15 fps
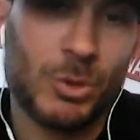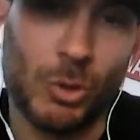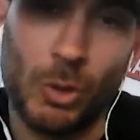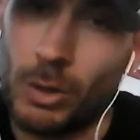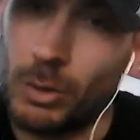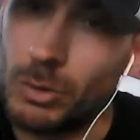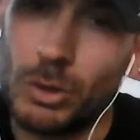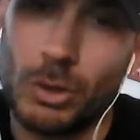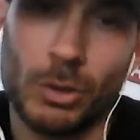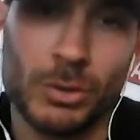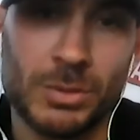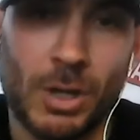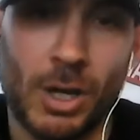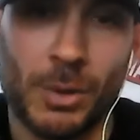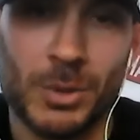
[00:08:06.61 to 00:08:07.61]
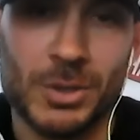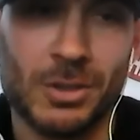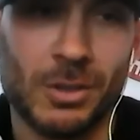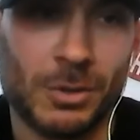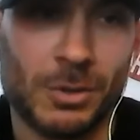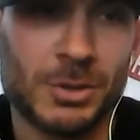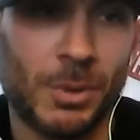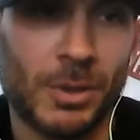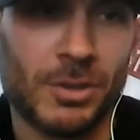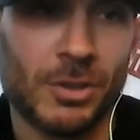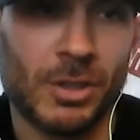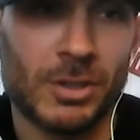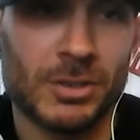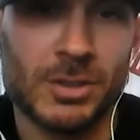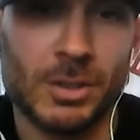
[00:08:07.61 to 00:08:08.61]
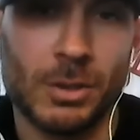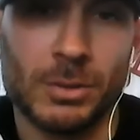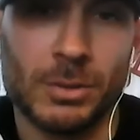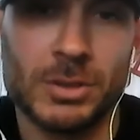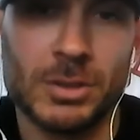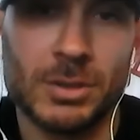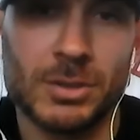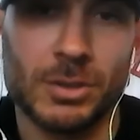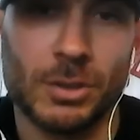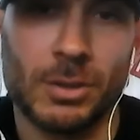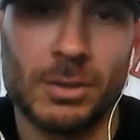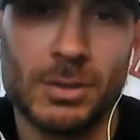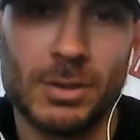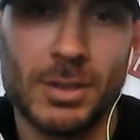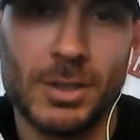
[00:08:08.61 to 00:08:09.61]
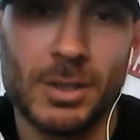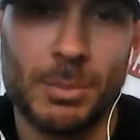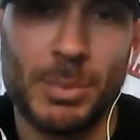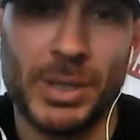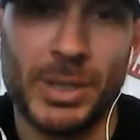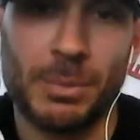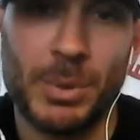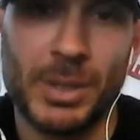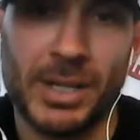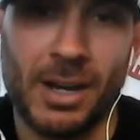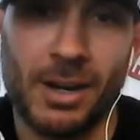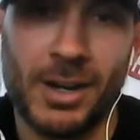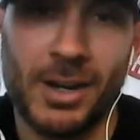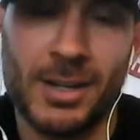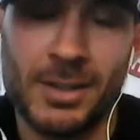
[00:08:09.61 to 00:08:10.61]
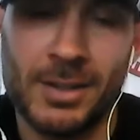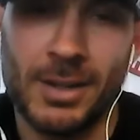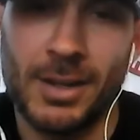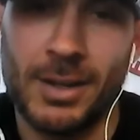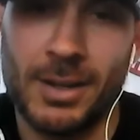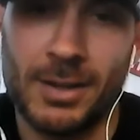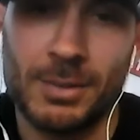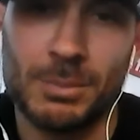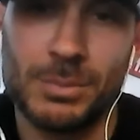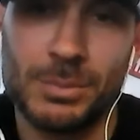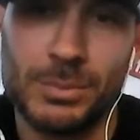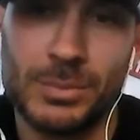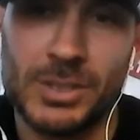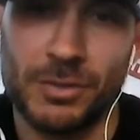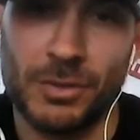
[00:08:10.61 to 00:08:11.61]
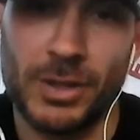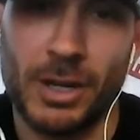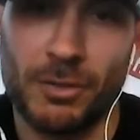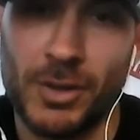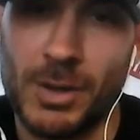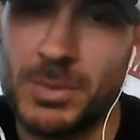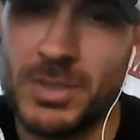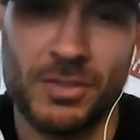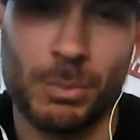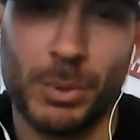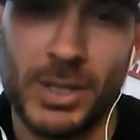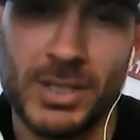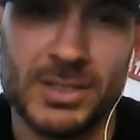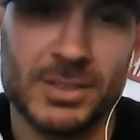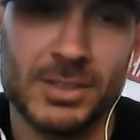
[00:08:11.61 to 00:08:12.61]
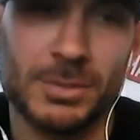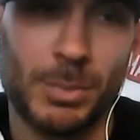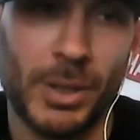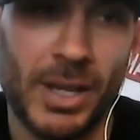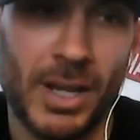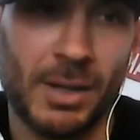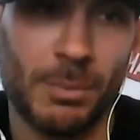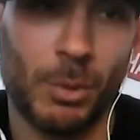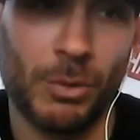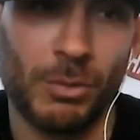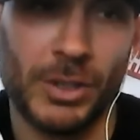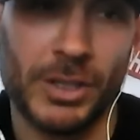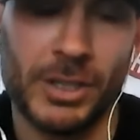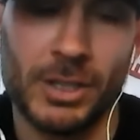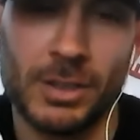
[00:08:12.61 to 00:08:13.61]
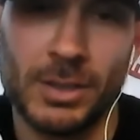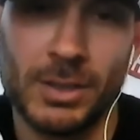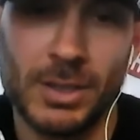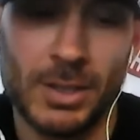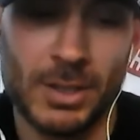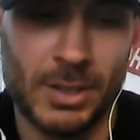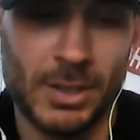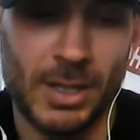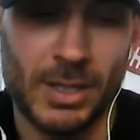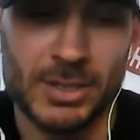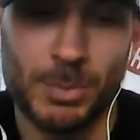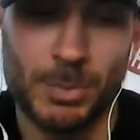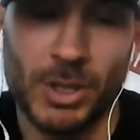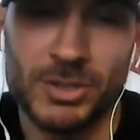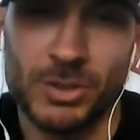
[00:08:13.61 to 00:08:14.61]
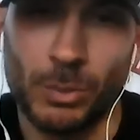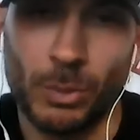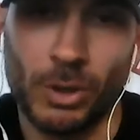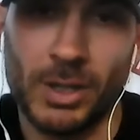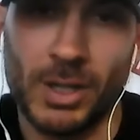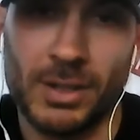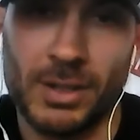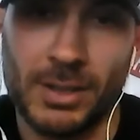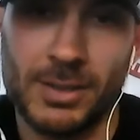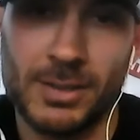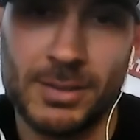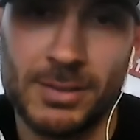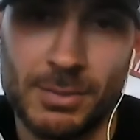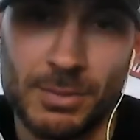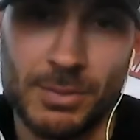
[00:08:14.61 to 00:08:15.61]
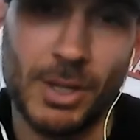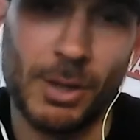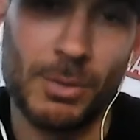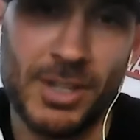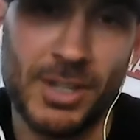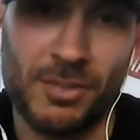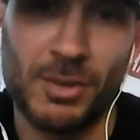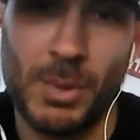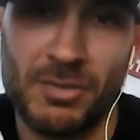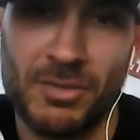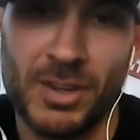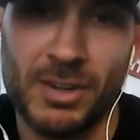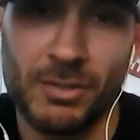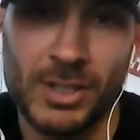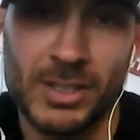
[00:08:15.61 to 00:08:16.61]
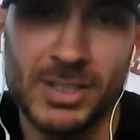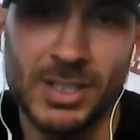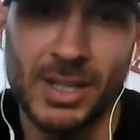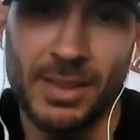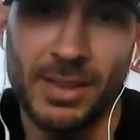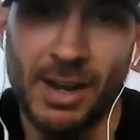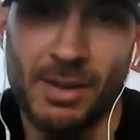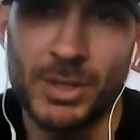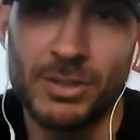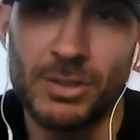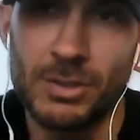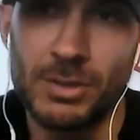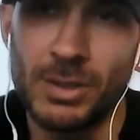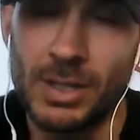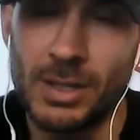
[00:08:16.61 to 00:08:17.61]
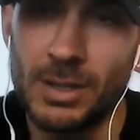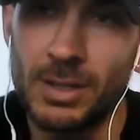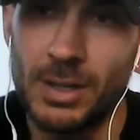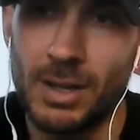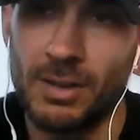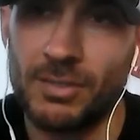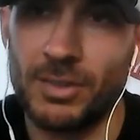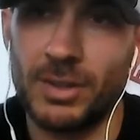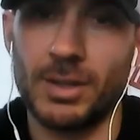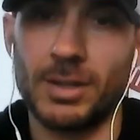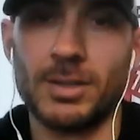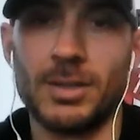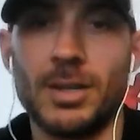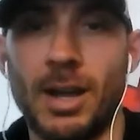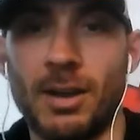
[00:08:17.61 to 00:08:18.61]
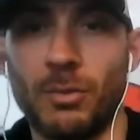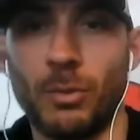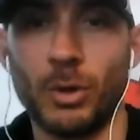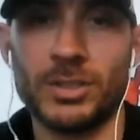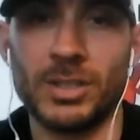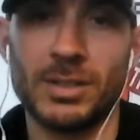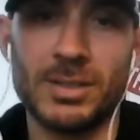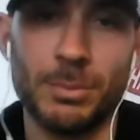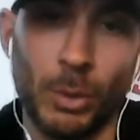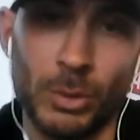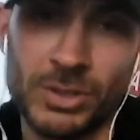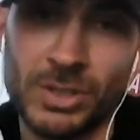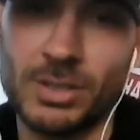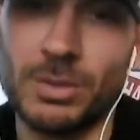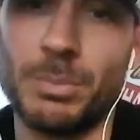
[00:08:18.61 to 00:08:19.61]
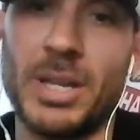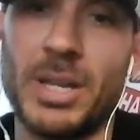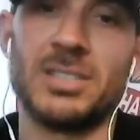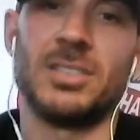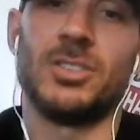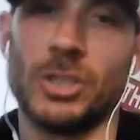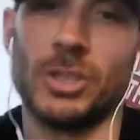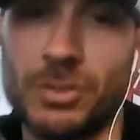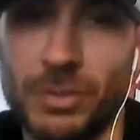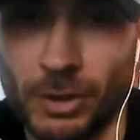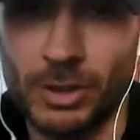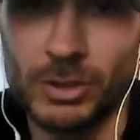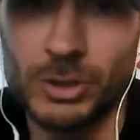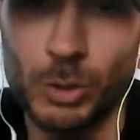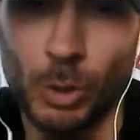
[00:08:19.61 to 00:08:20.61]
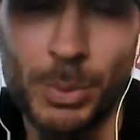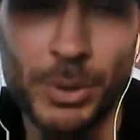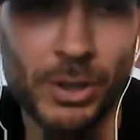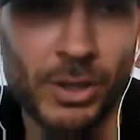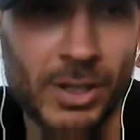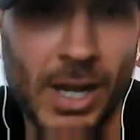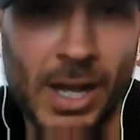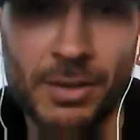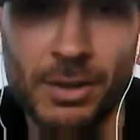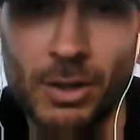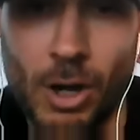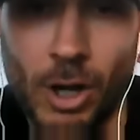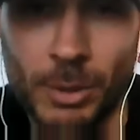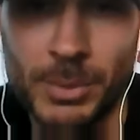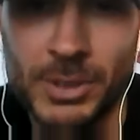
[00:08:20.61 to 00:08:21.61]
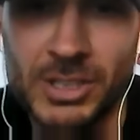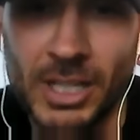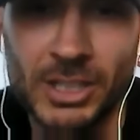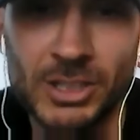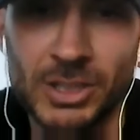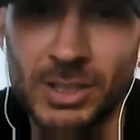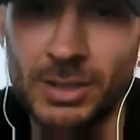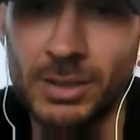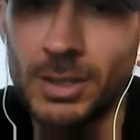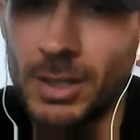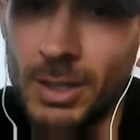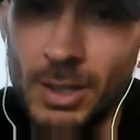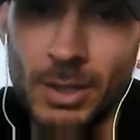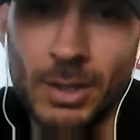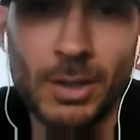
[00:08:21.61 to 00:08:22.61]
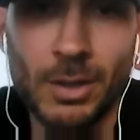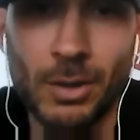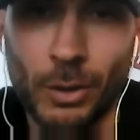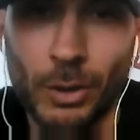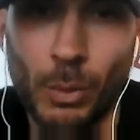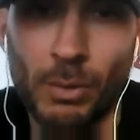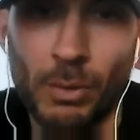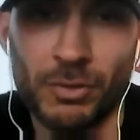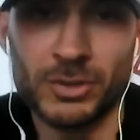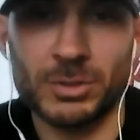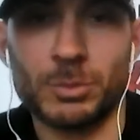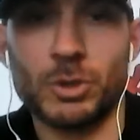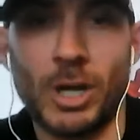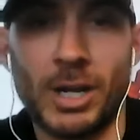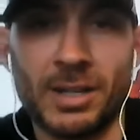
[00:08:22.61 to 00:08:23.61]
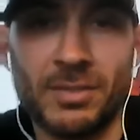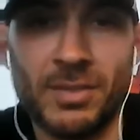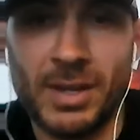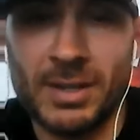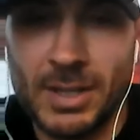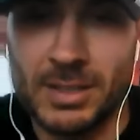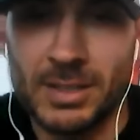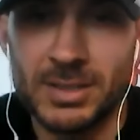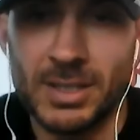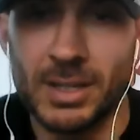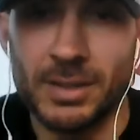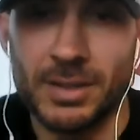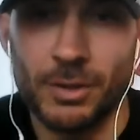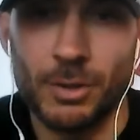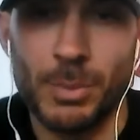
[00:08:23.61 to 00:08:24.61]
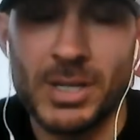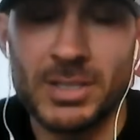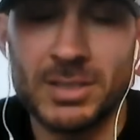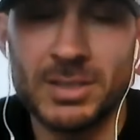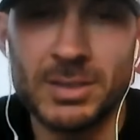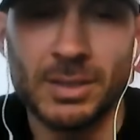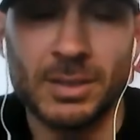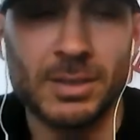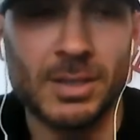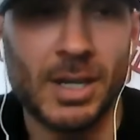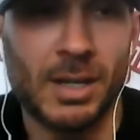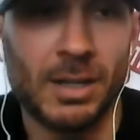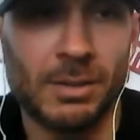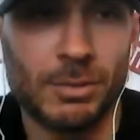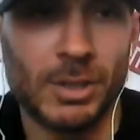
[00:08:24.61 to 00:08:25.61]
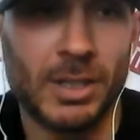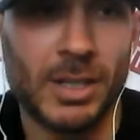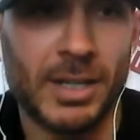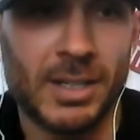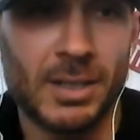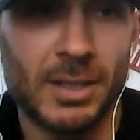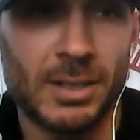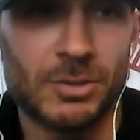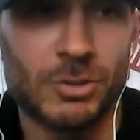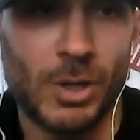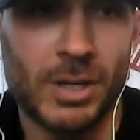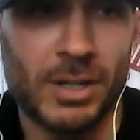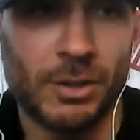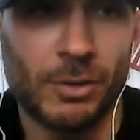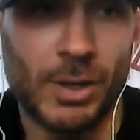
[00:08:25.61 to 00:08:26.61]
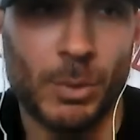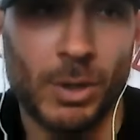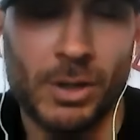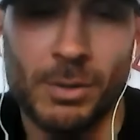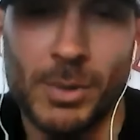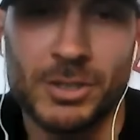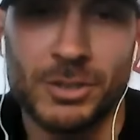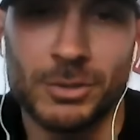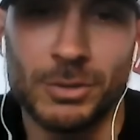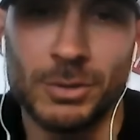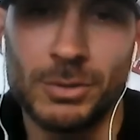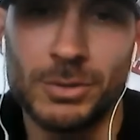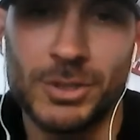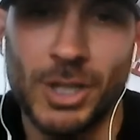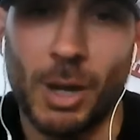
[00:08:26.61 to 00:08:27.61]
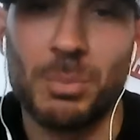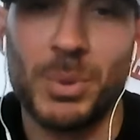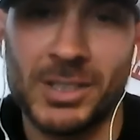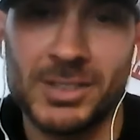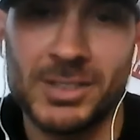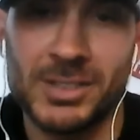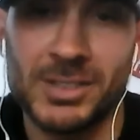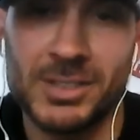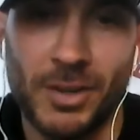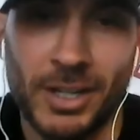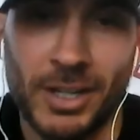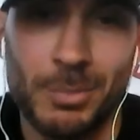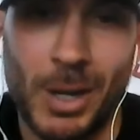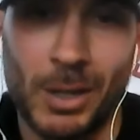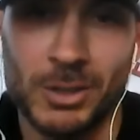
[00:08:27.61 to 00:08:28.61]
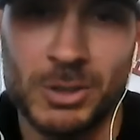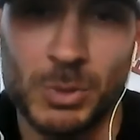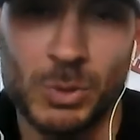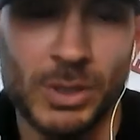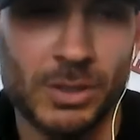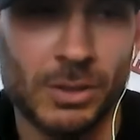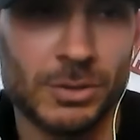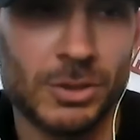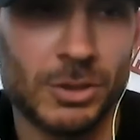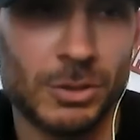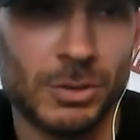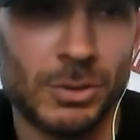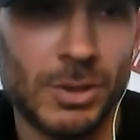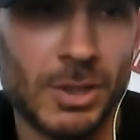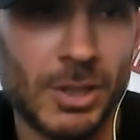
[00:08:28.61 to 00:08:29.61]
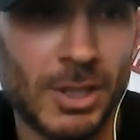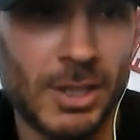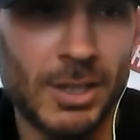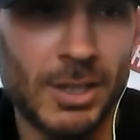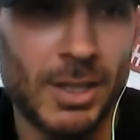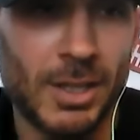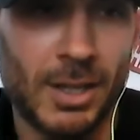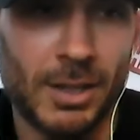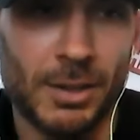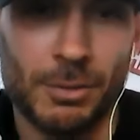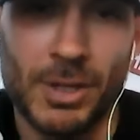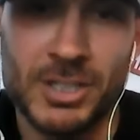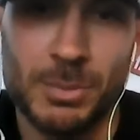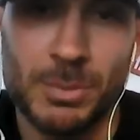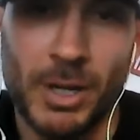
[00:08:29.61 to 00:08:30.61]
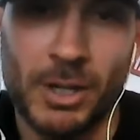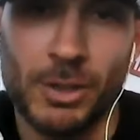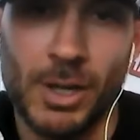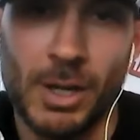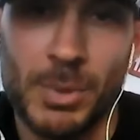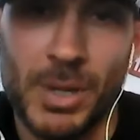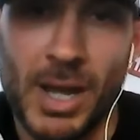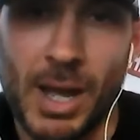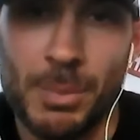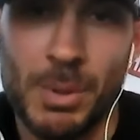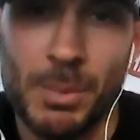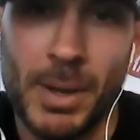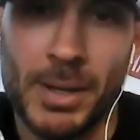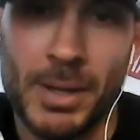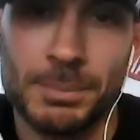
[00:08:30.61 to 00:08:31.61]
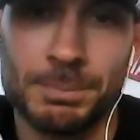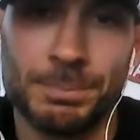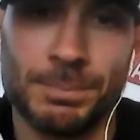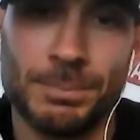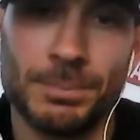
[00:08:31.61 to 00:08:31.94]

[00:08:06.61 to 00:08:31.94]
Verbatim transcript: Toronto's close. Ottawa's close. Montreal's close. So big area, different airframes, different places, but yeah, both really good spots to work. I think they're definitely my favorite that I've been to, and I've worked at most of the bases just for a short period, got their augmentation or go out for some training event at the other bases, and I really like Trenton and Greenwood are my two top picks, and if I could bounce between those two the rest of my career, I'd be a happy man.